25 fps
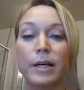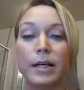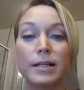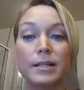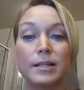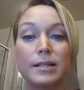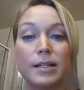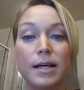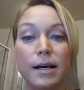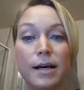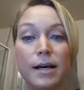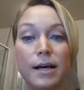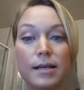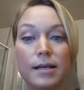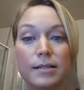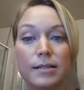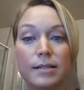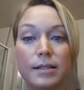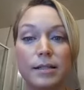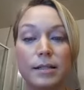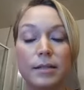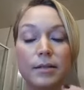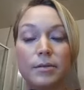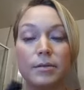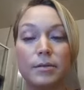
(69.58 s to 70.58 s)
what it
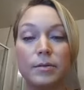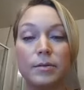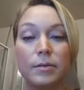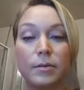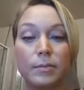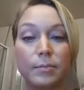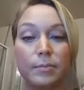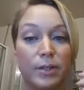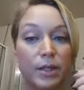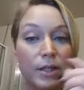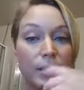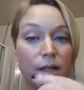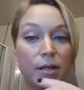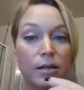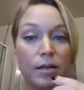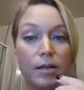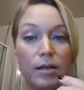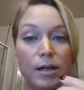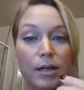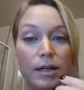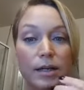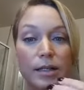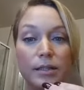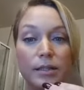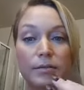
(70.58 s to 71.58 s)
does, you put it
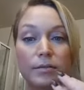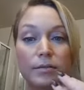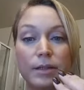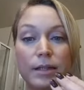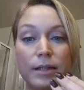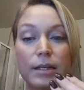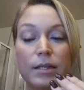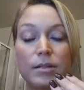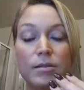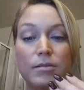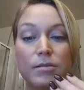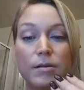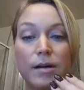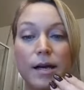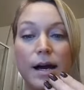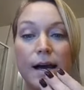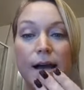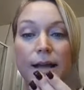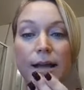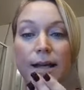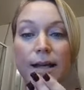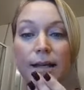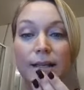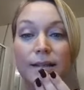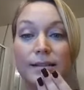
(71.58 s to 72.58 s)
on and you let it
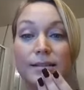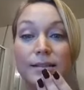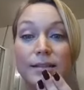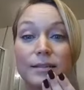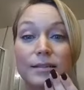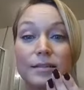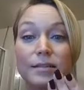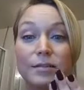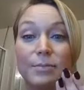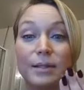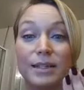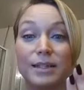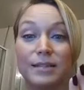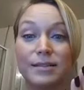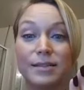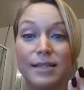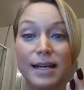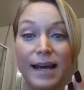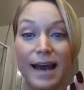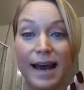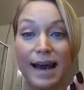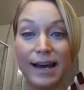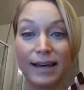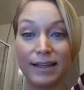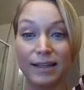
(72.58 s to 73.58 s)
dry and it gets a little bit
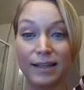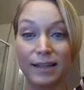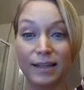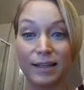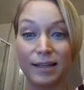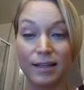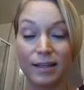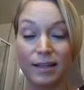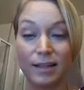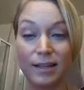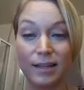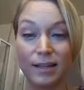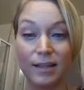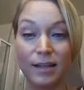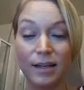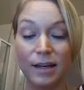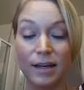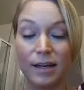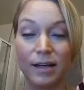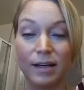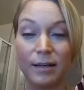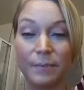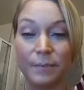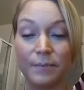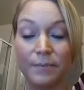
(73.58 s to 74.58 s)
tacky.
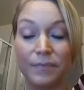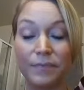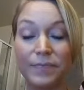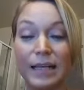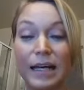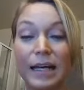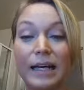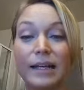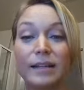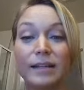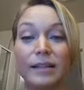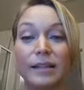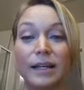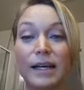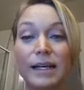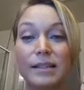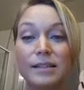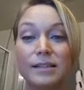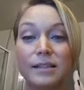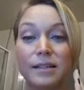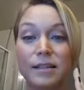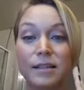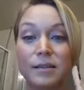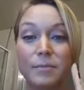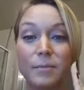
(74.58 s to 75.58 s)
And
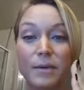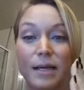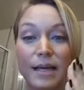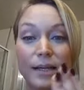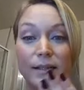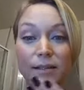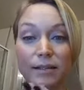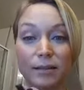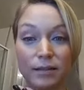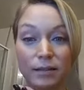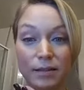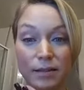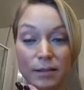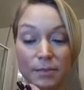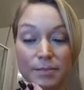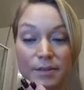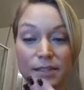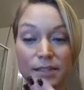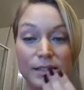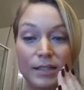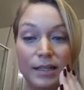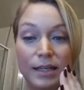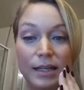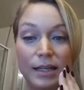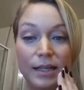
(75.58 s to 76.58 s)
that's going to make the lip
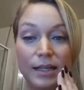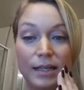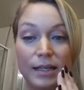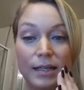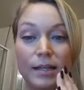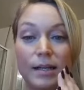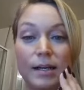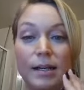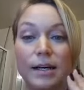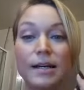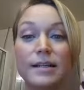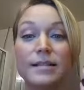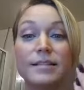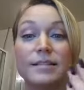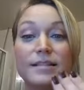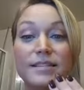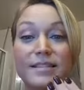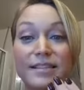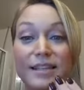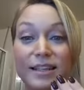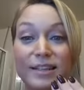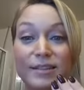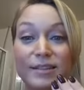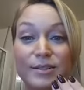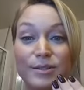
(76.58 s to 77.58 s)
stain
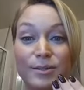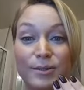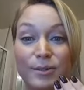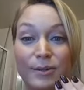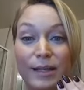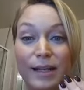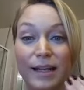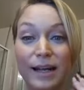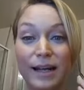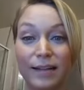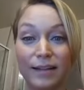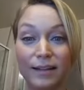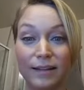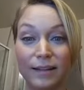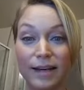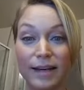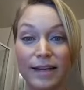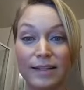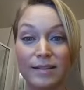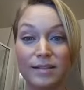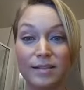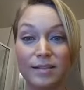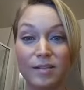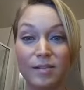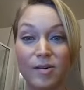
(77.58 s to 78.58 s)
stick to it and
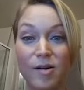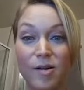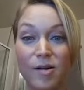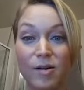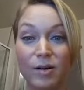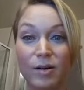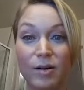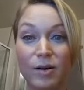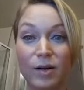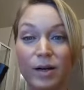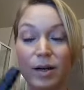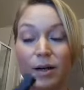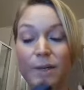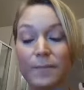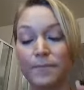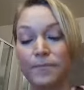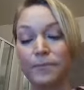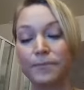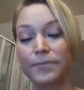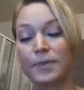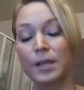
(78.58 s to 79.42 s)
last longer.